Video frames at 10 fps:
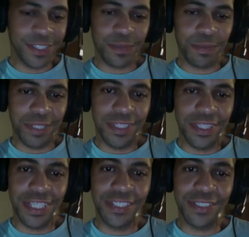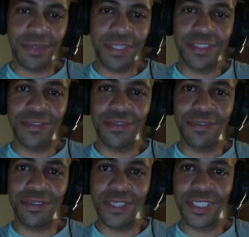man. They just wanted to
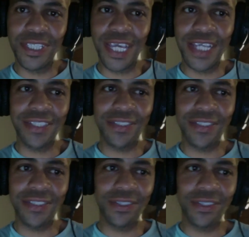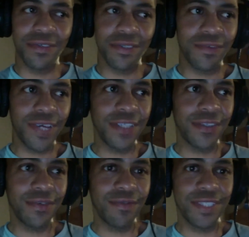not cancel the fight,
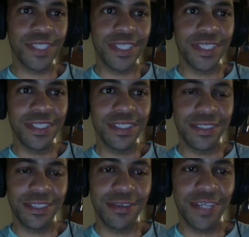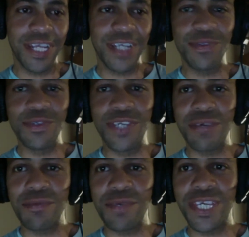obviously. So like, who
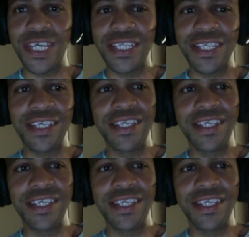can we get?